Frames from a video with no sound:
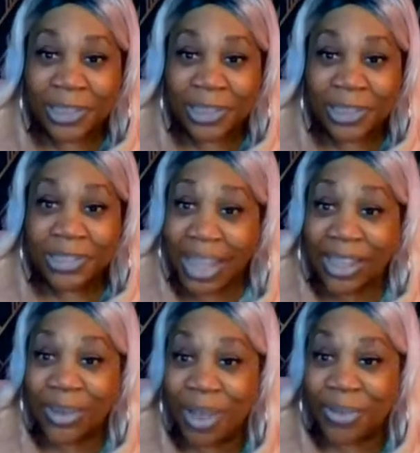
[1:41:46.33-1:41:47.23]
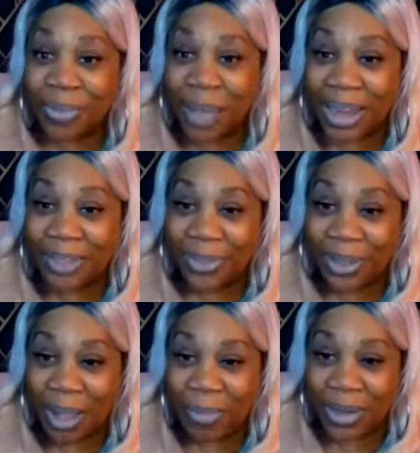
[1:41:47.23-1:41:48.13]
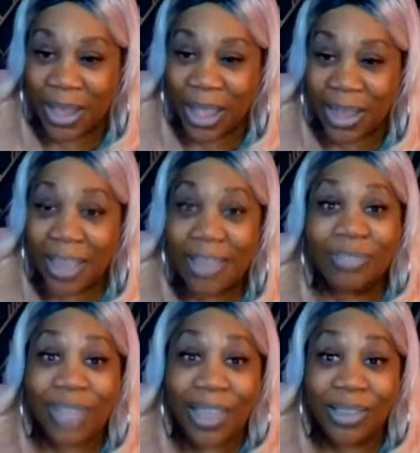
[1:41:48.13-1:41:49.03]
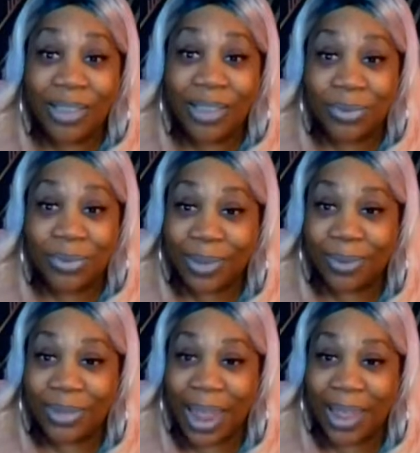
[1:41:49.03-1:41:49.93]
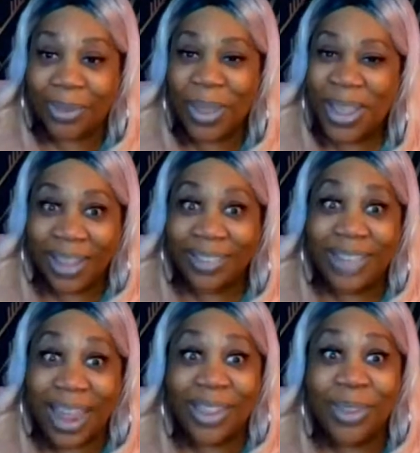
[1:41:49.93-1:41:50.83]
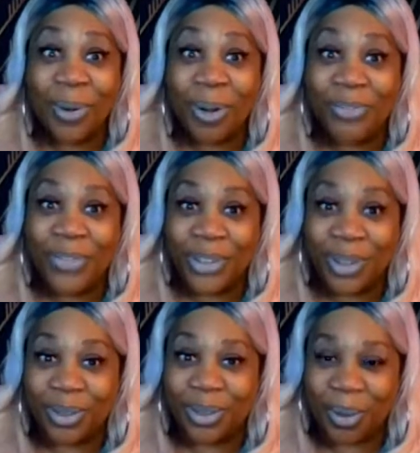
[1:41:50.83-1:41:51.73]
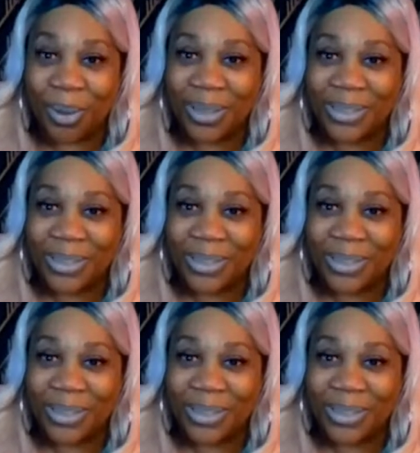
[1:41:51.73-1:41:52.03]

Thank you, everybody, for coming in. Thank you, thank you, thank you. And thank you all for your thoughts.